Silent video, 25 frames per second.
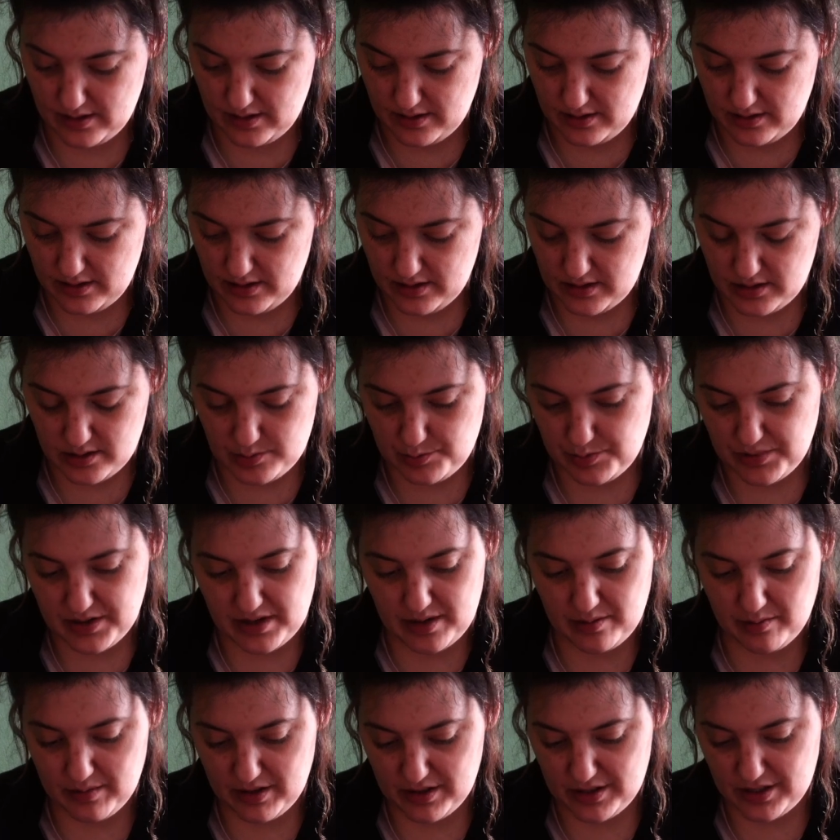this is
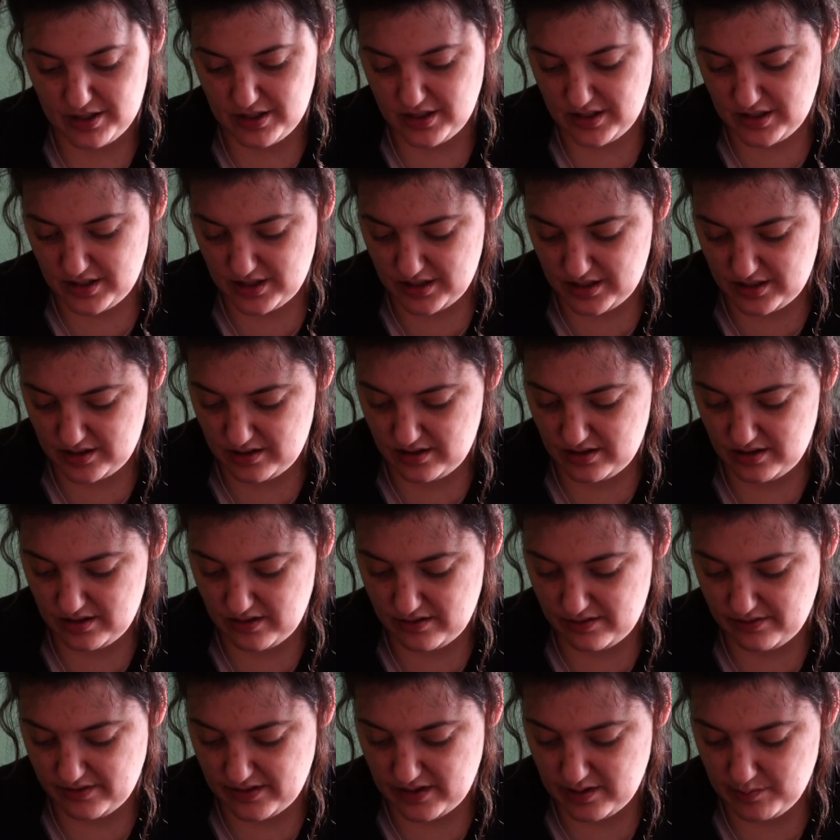pretty much
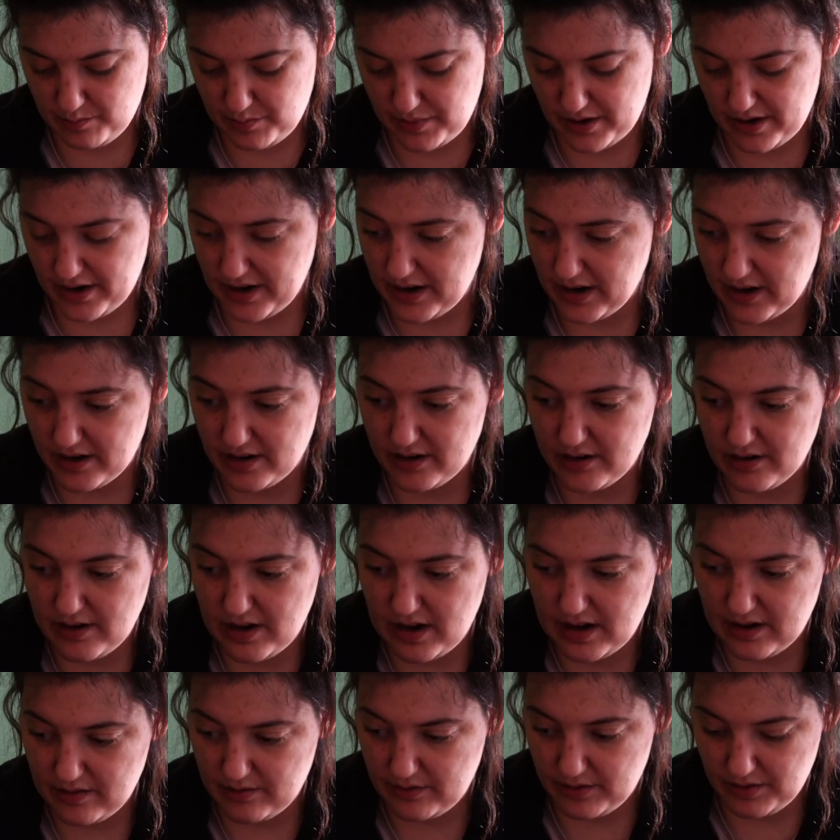the fun part. You
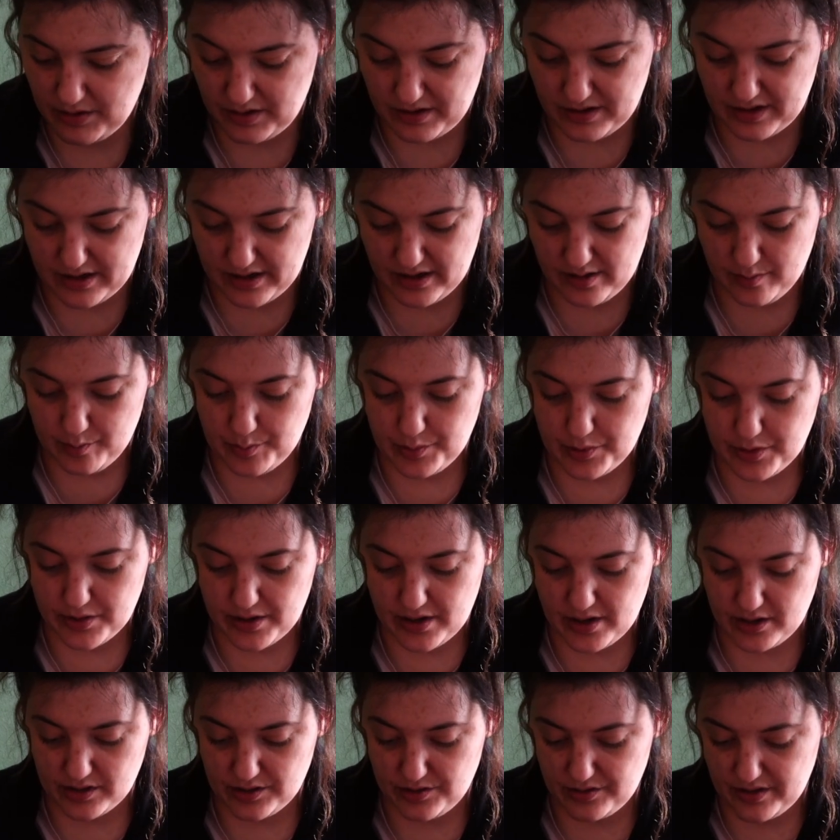have your
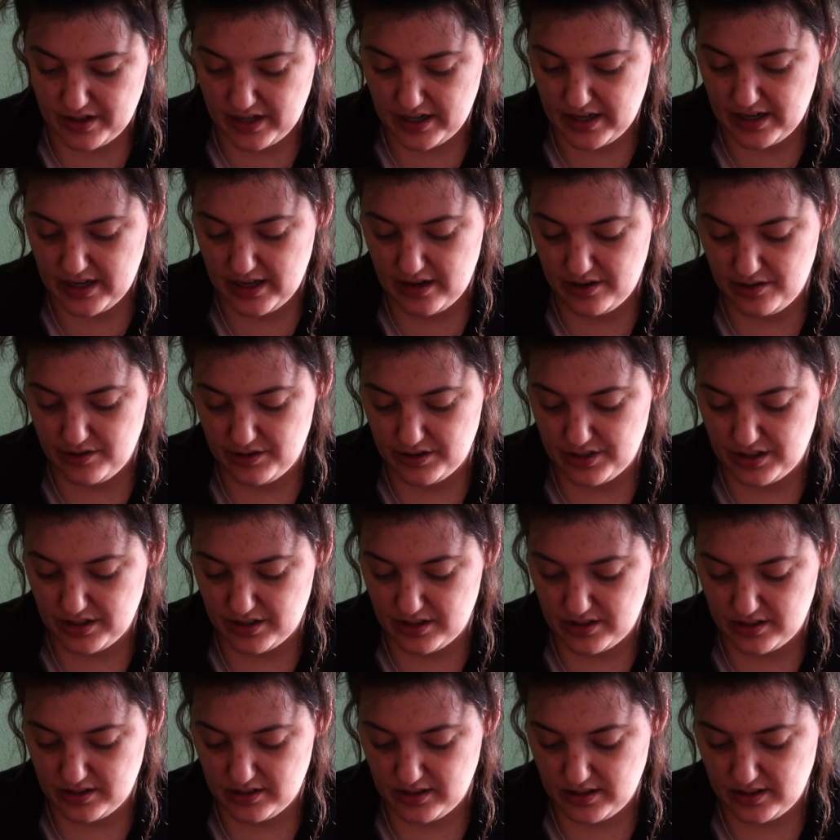product ready, you're
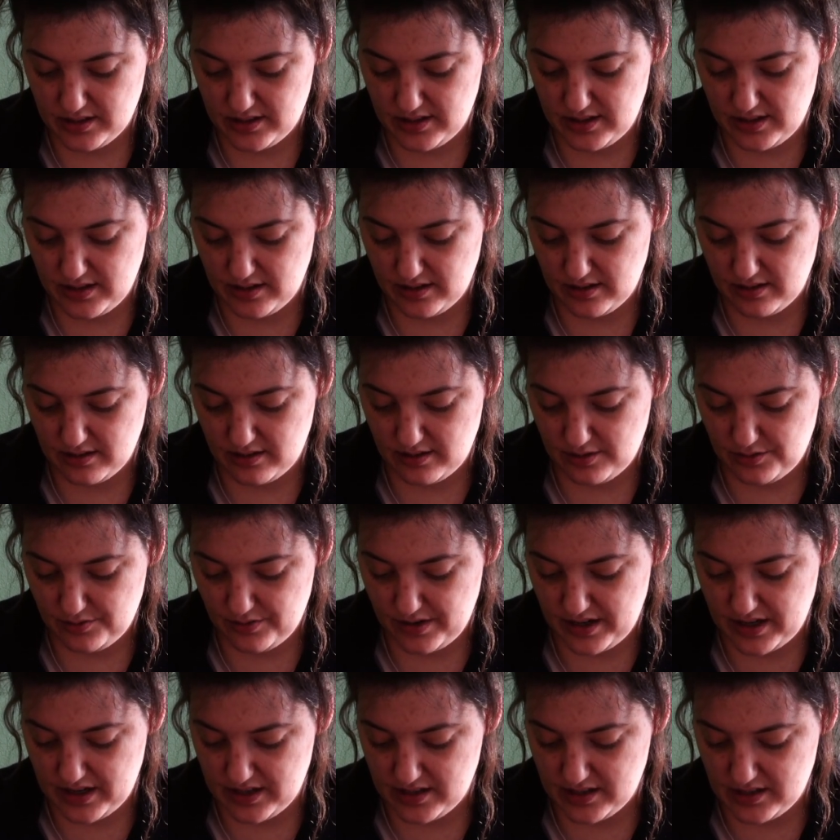just cutting
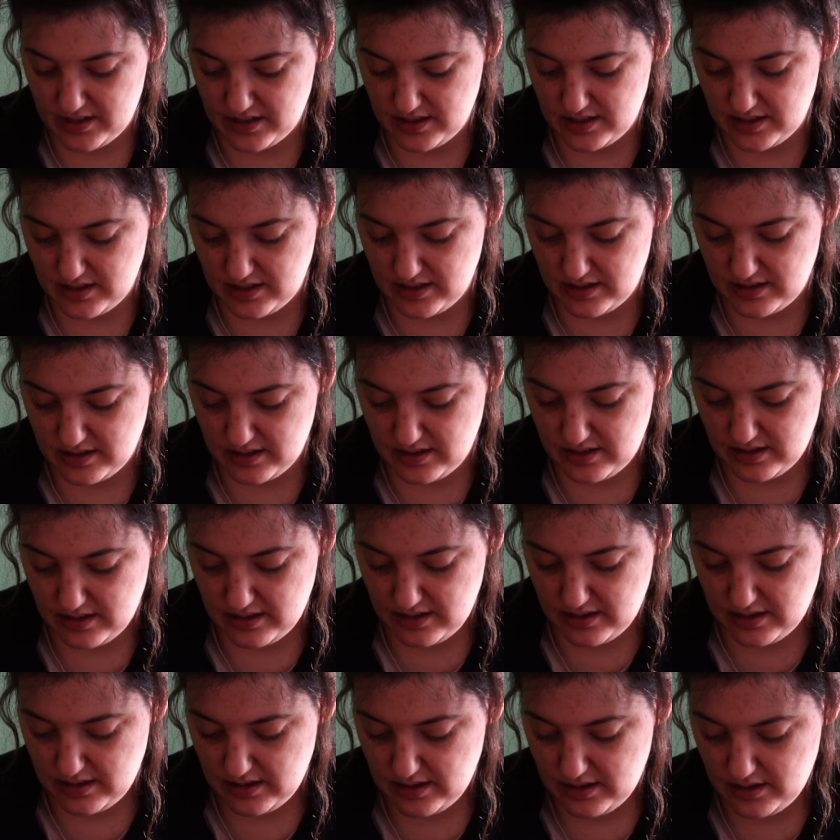threads, and
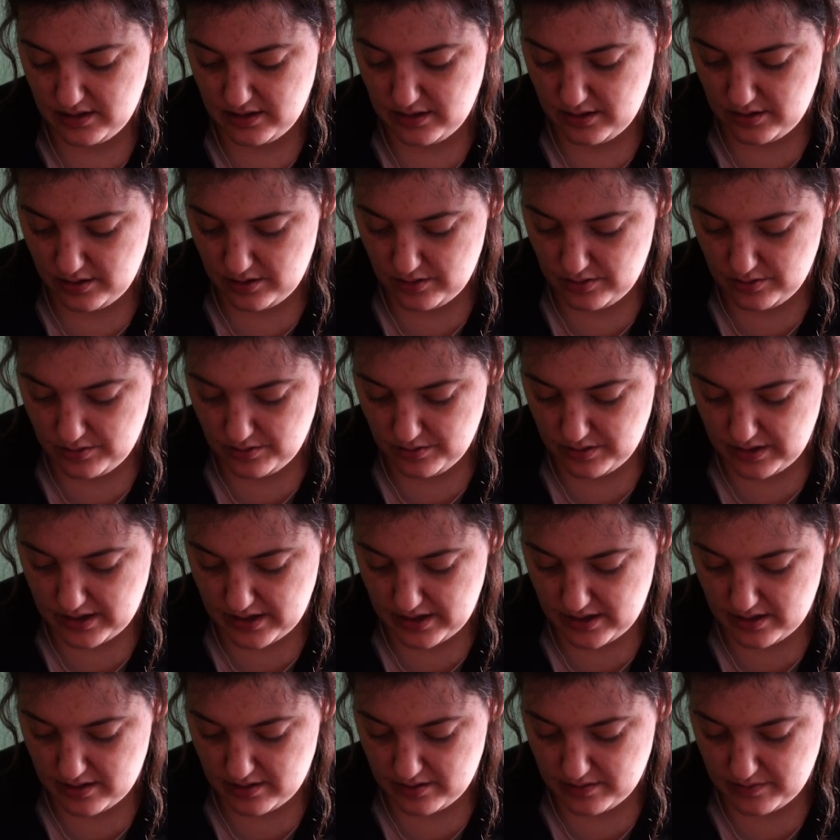you know
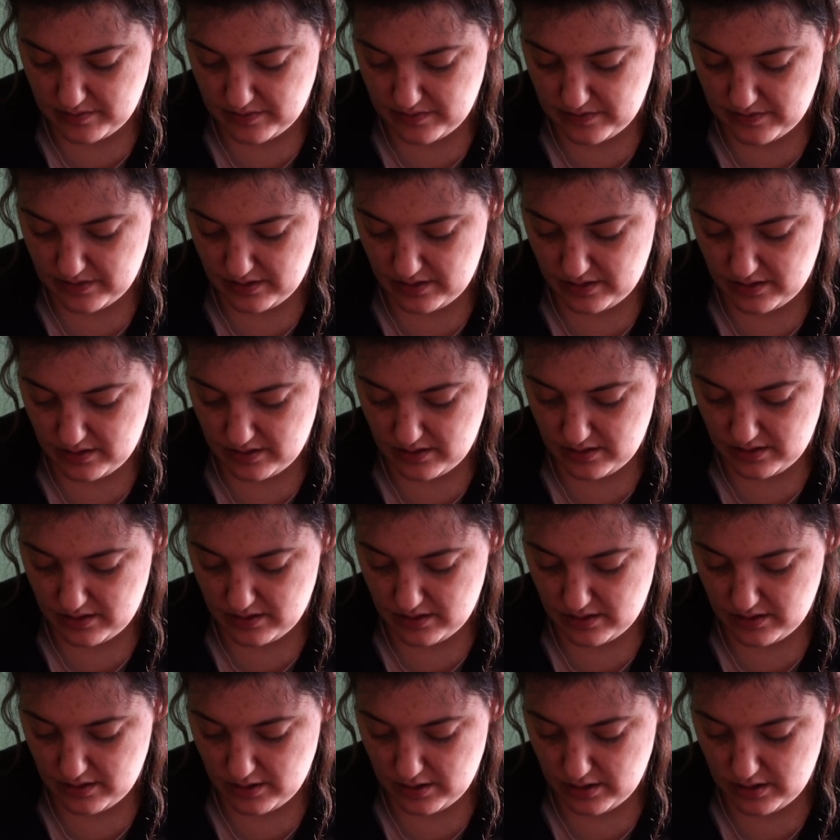that
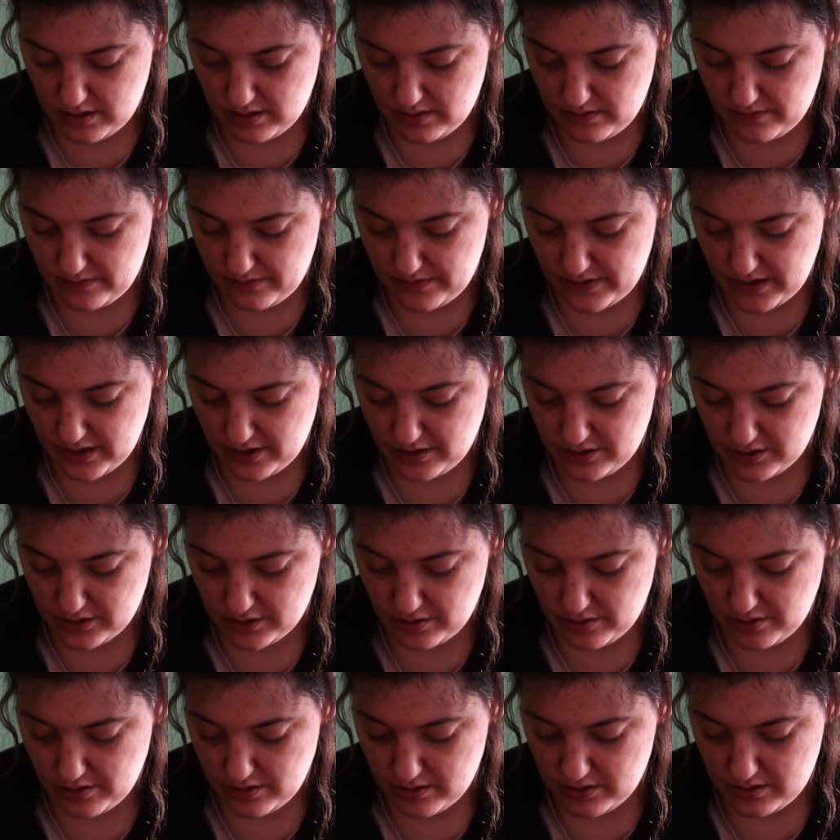fingers
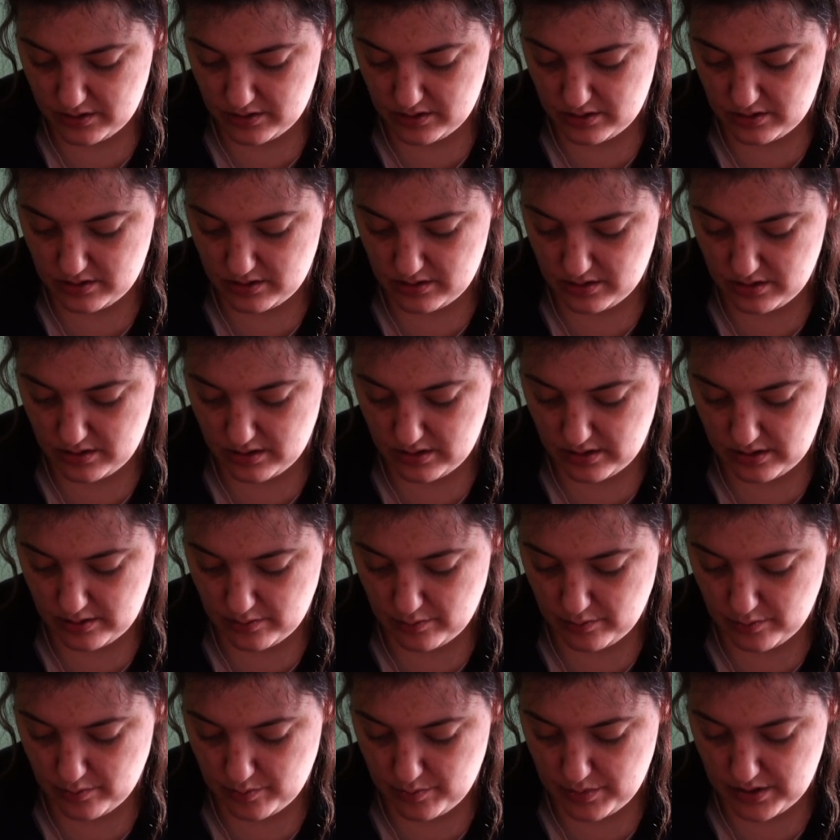crossed they
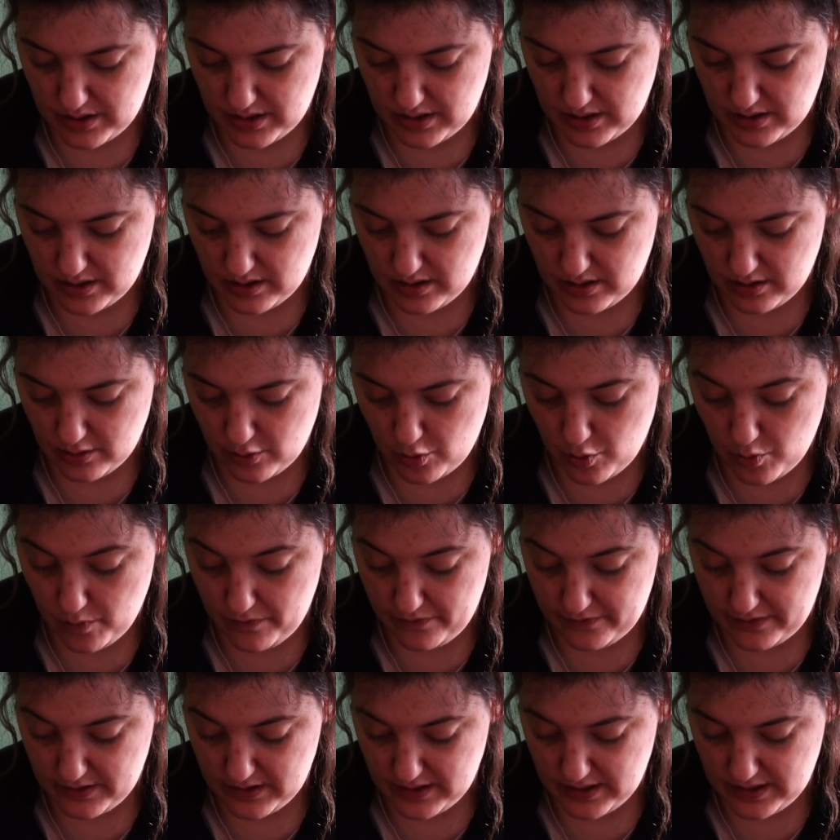will be
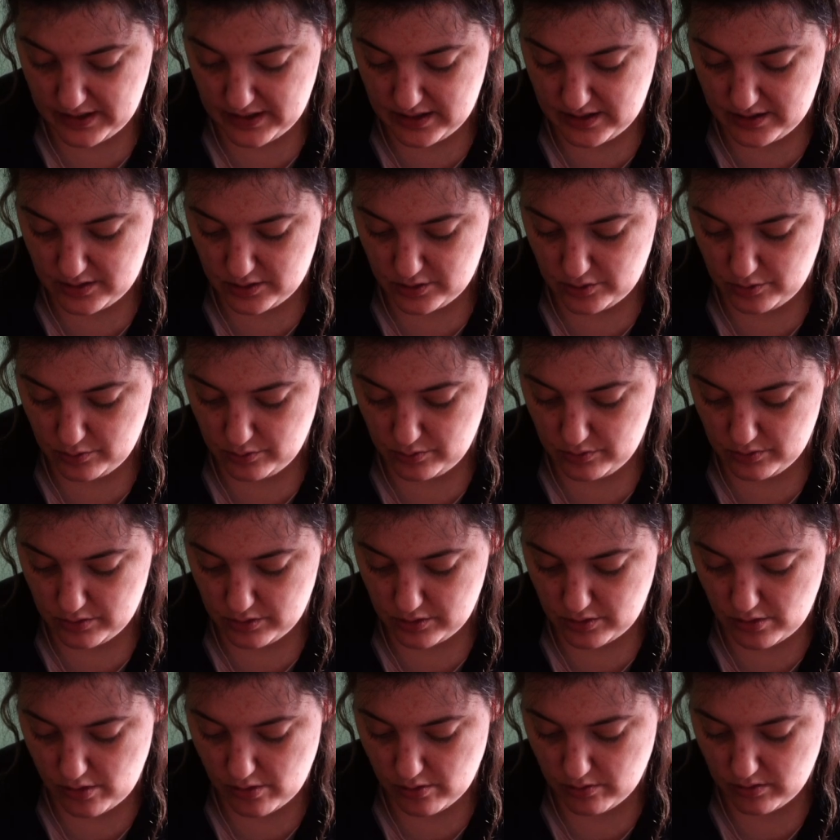hopefully soon
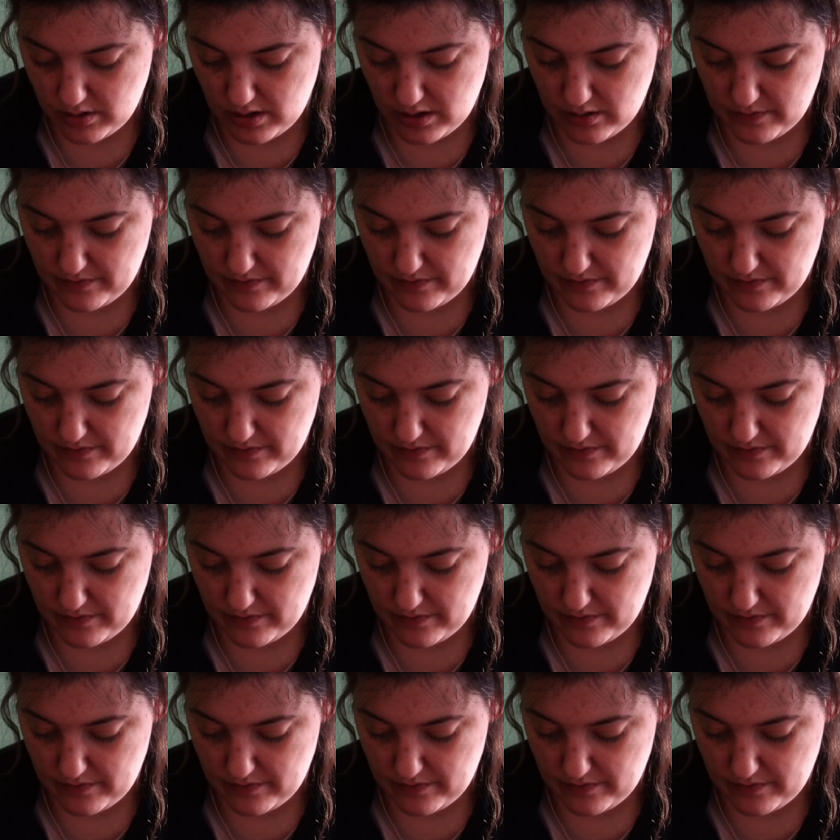sold,